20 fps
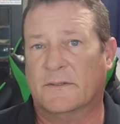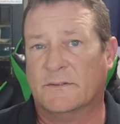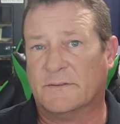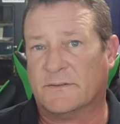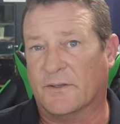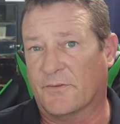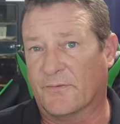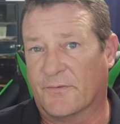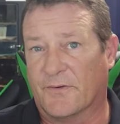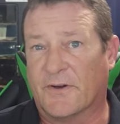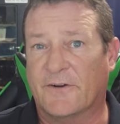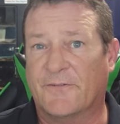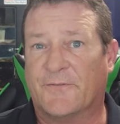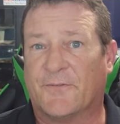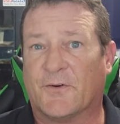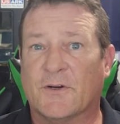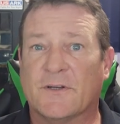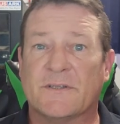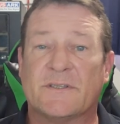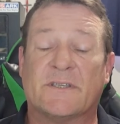So the very
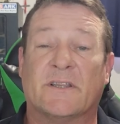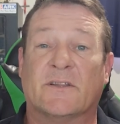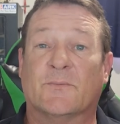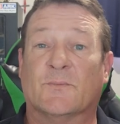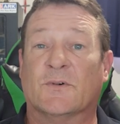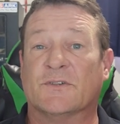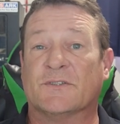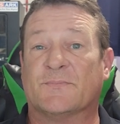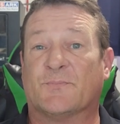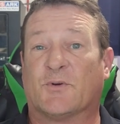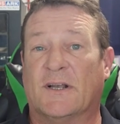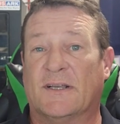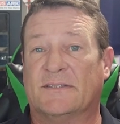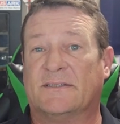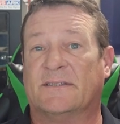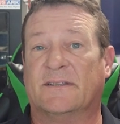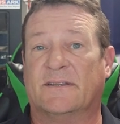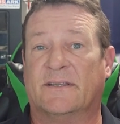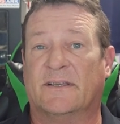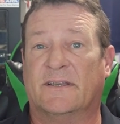first and the most
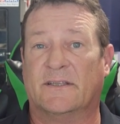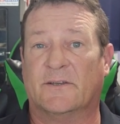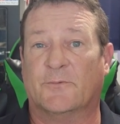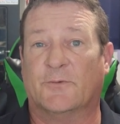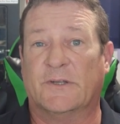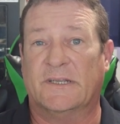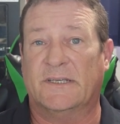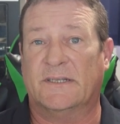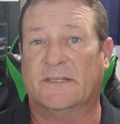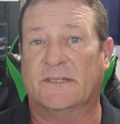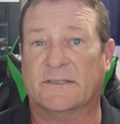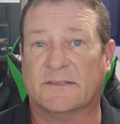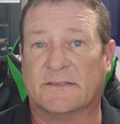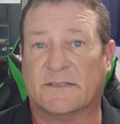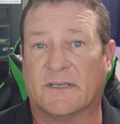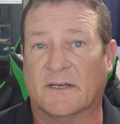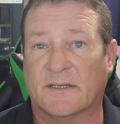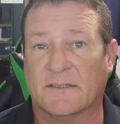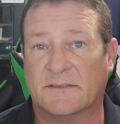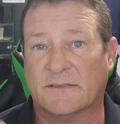pressing thing that we need to
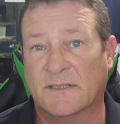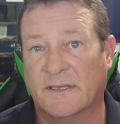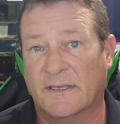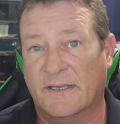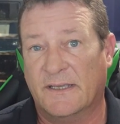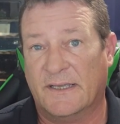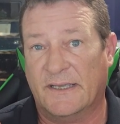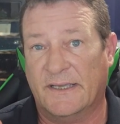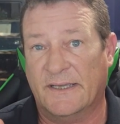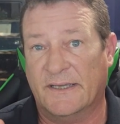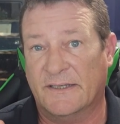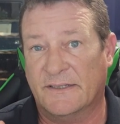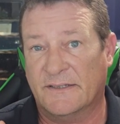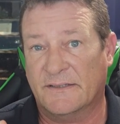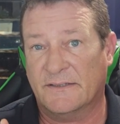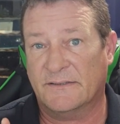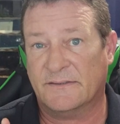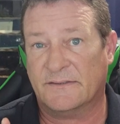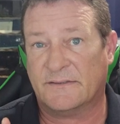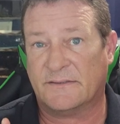discuss
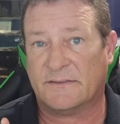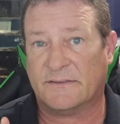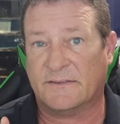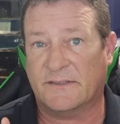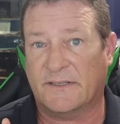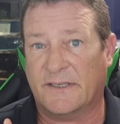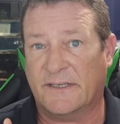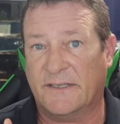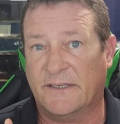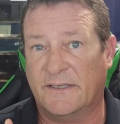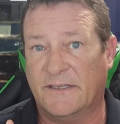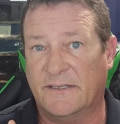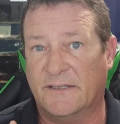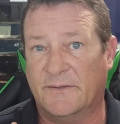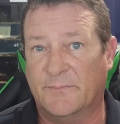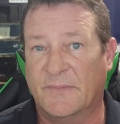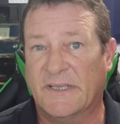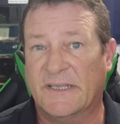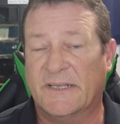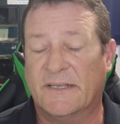is
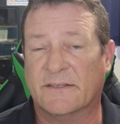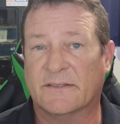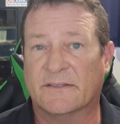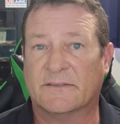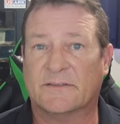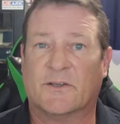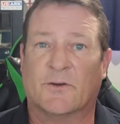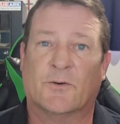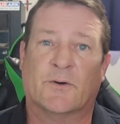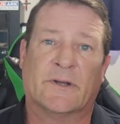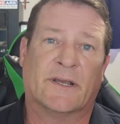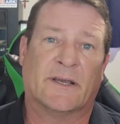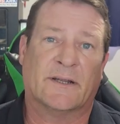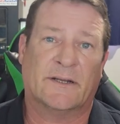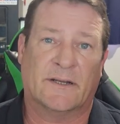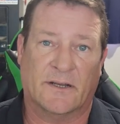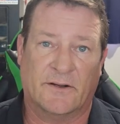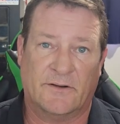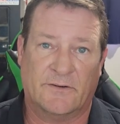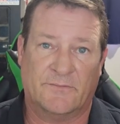the meeting that's going
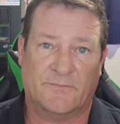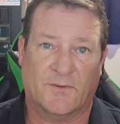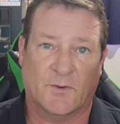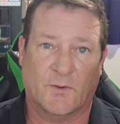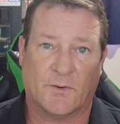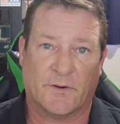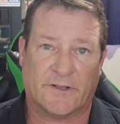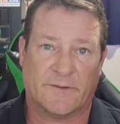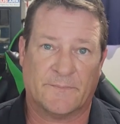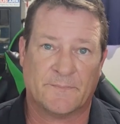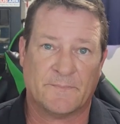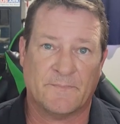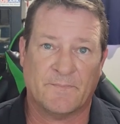on down in Florida.